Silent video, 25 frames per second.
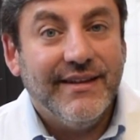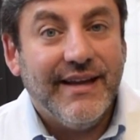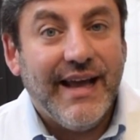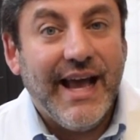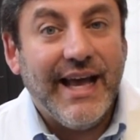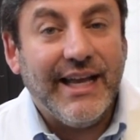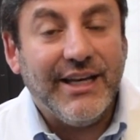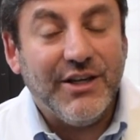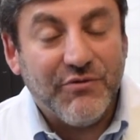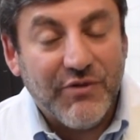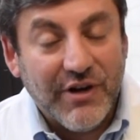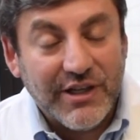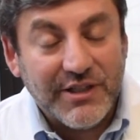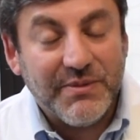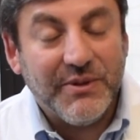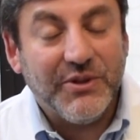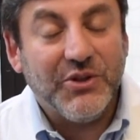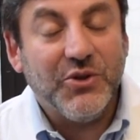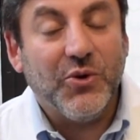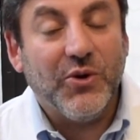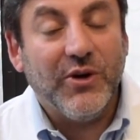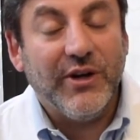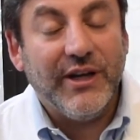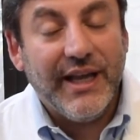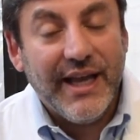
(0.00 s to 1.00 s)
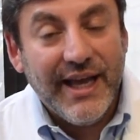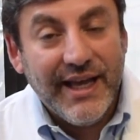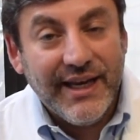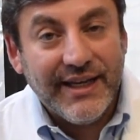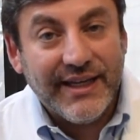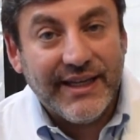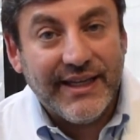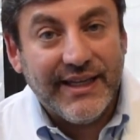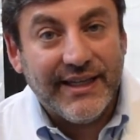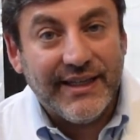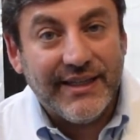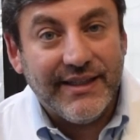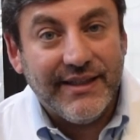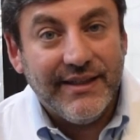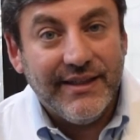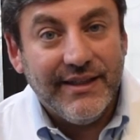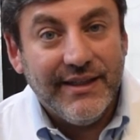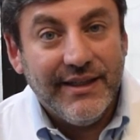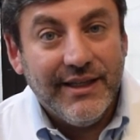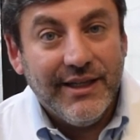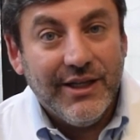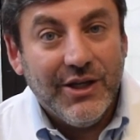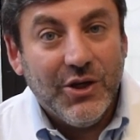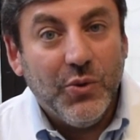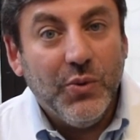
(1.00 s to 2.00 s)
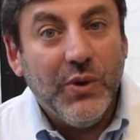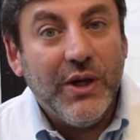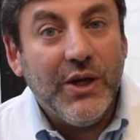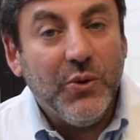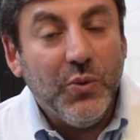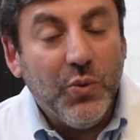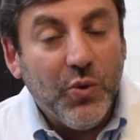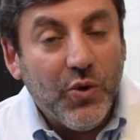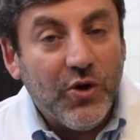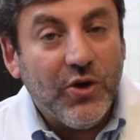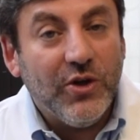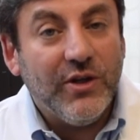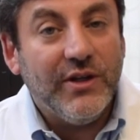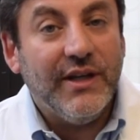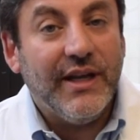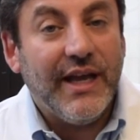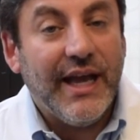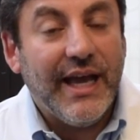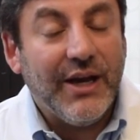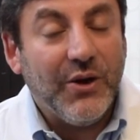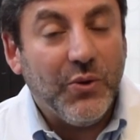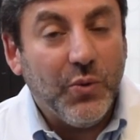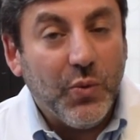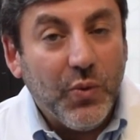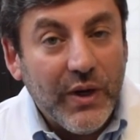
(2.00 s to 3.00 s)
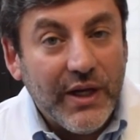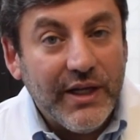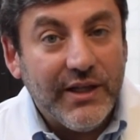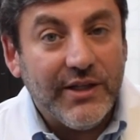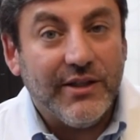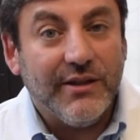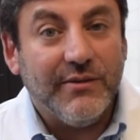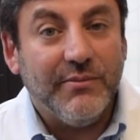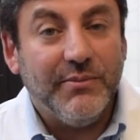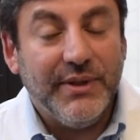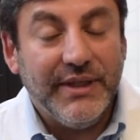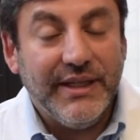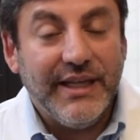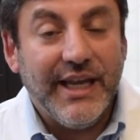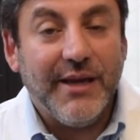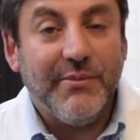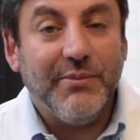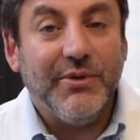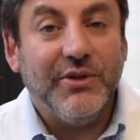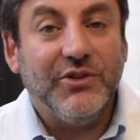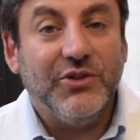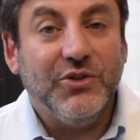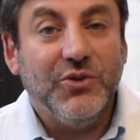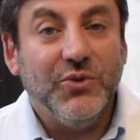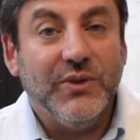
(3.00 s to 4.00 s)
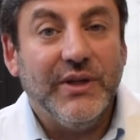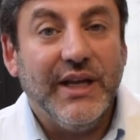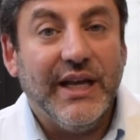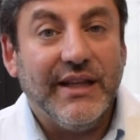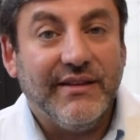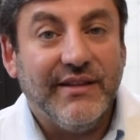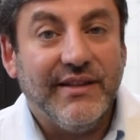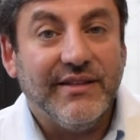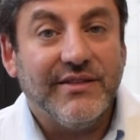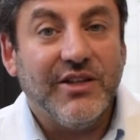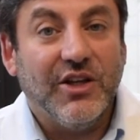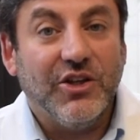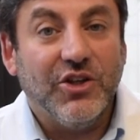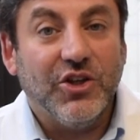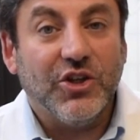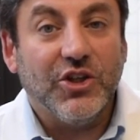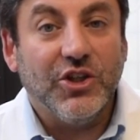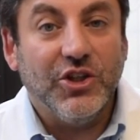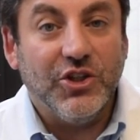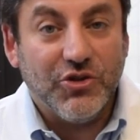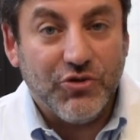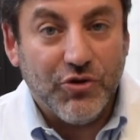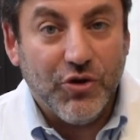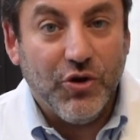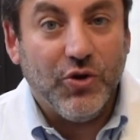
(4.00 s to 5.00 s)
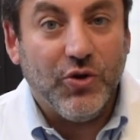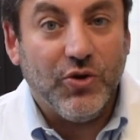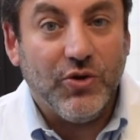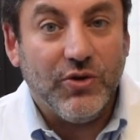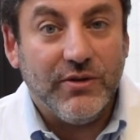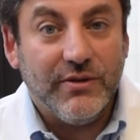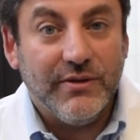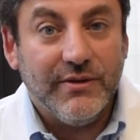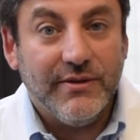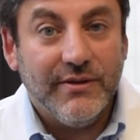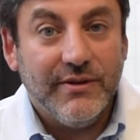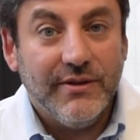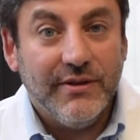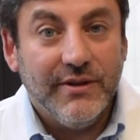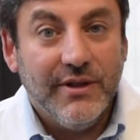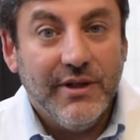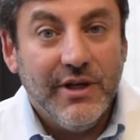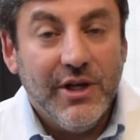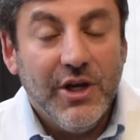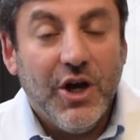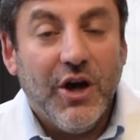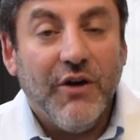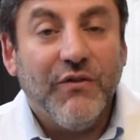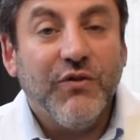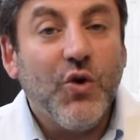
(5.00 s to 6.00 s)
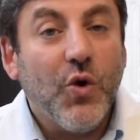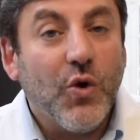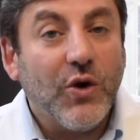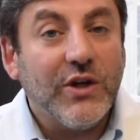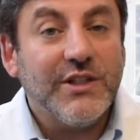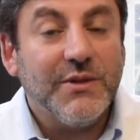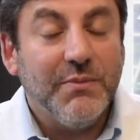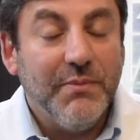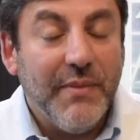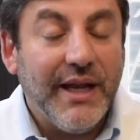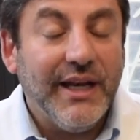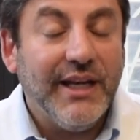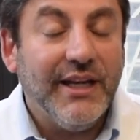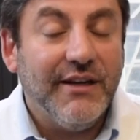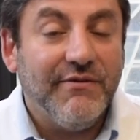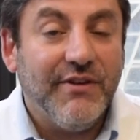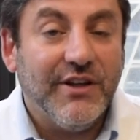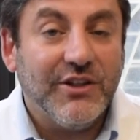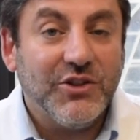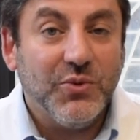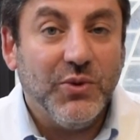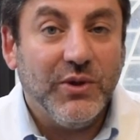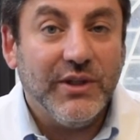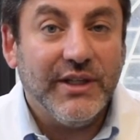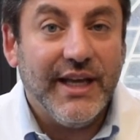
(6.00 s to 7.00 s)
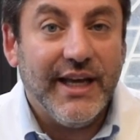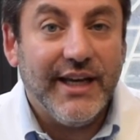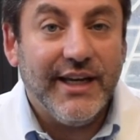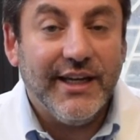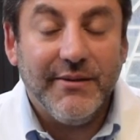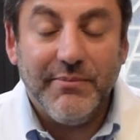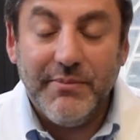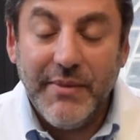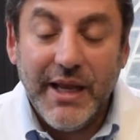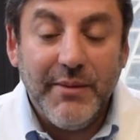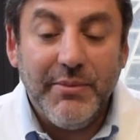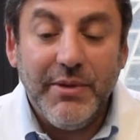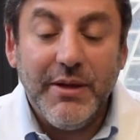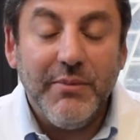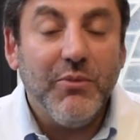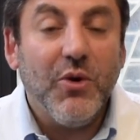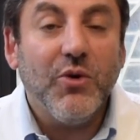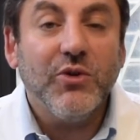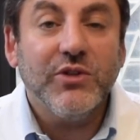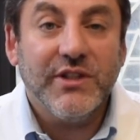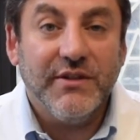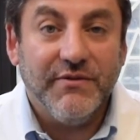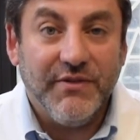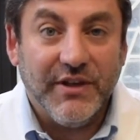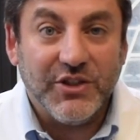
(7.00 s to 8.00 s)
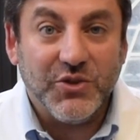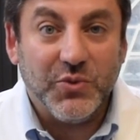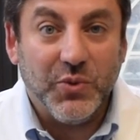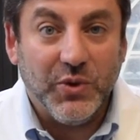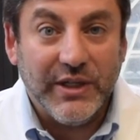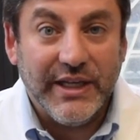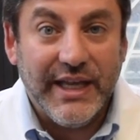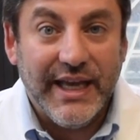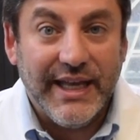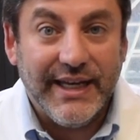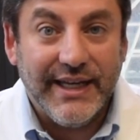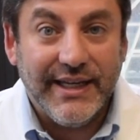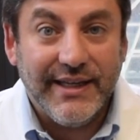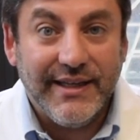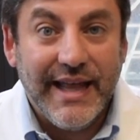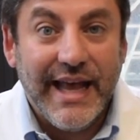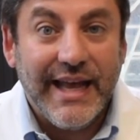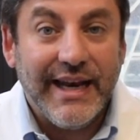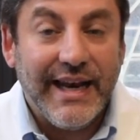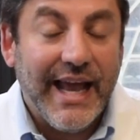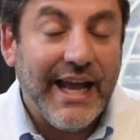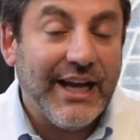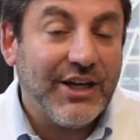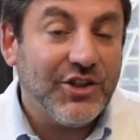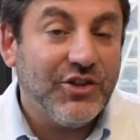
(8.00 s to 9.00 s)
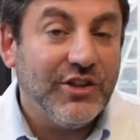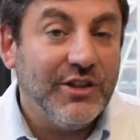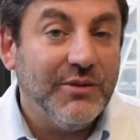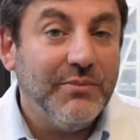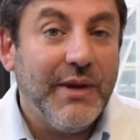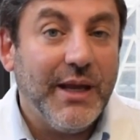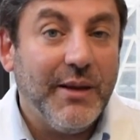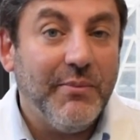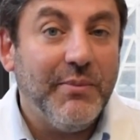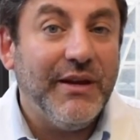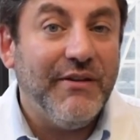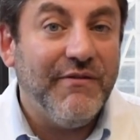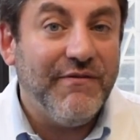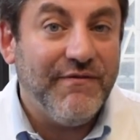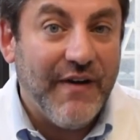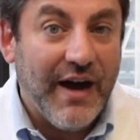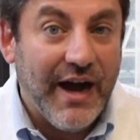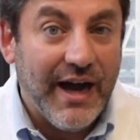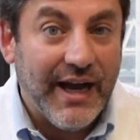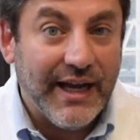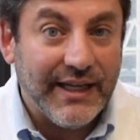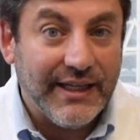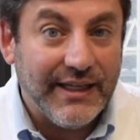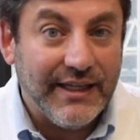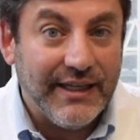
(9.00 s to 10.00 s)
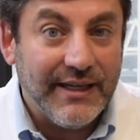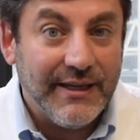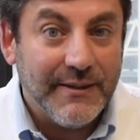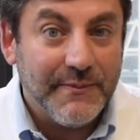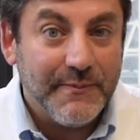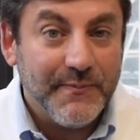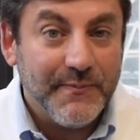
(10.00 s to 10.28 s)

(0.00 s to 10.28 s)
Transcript: and respiratory etiquette, we would and will be able to get this under control. Of course, many of us will get it, maybe most of us will get it, that actually may be fine.